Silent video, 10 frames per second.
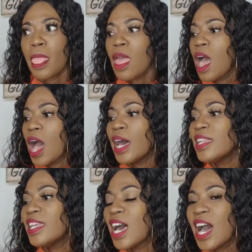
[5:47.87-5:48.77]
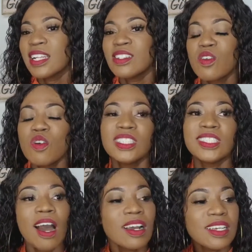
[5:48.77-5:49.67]
then I had to go
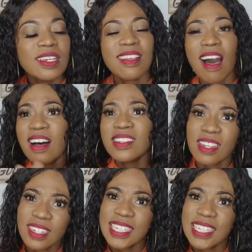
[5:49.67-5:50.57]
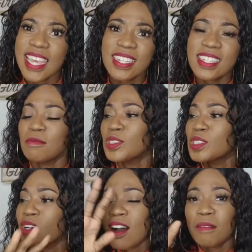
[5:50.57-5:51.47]
doctors, all sorts of tests, them draw
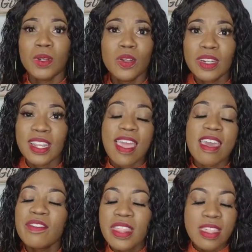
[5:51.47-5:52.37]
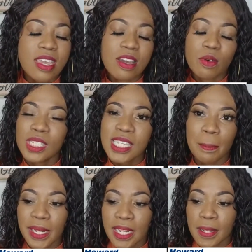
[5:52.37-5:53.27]
blood, everything was
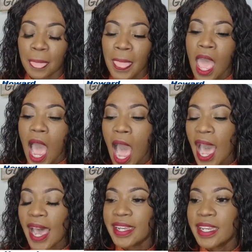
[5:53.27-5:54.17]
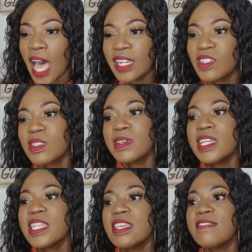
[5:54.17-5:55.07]
happening, and I just
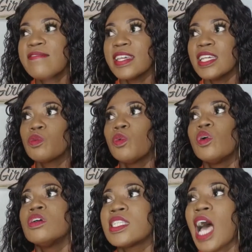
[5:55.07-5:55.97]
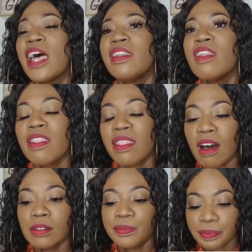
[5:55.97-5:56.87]
believe it was another
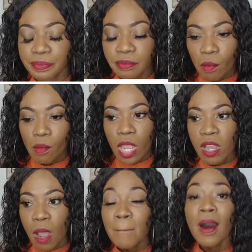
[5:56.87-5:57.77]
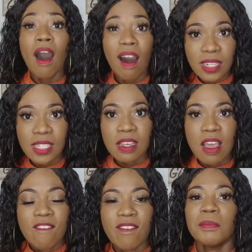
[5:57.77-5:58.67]
pause for
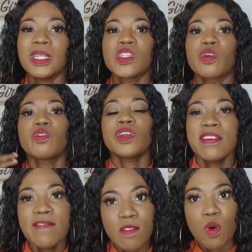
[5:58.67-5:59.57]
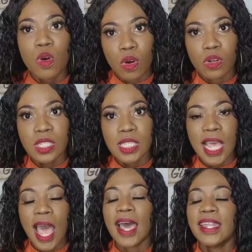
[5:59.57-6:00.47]
me to refocus
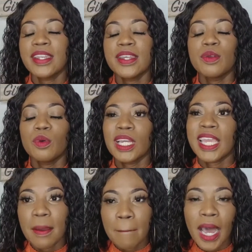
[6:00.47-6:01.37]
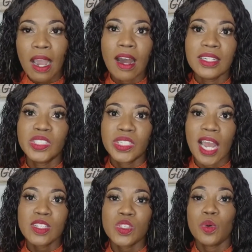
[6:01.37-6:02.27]
and get back on track.
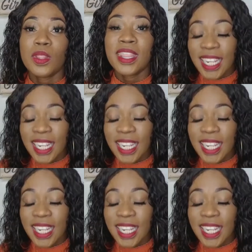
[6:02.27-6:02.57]
So that